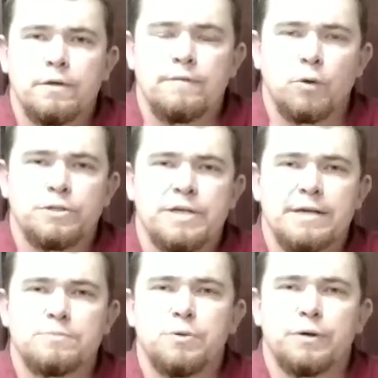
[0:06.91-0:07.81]
of our
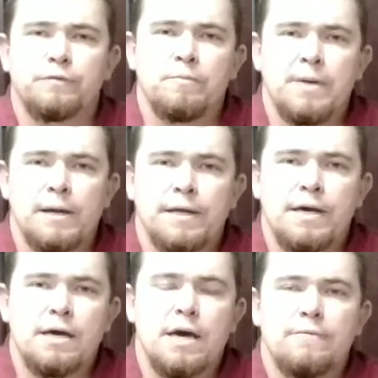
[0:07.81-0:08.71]
textbook from
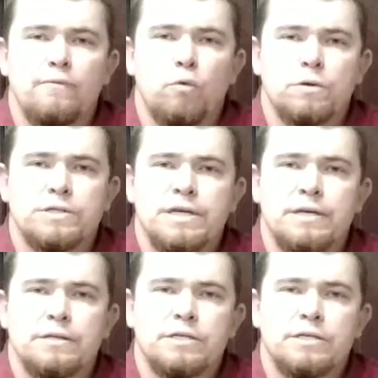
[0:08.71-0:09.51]
LEA 814,